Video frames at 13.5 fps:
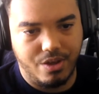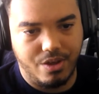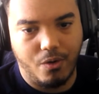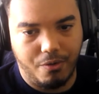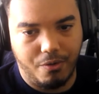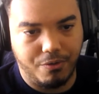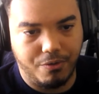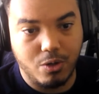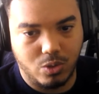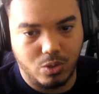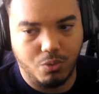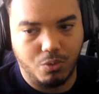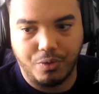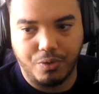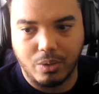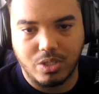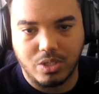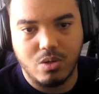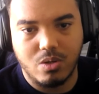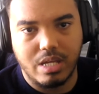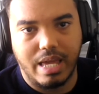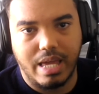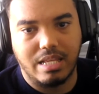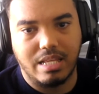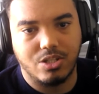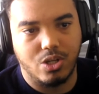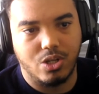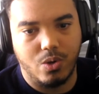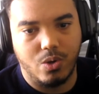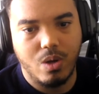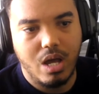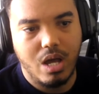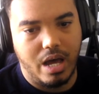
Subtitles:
there are a few sort of fields that you can get into.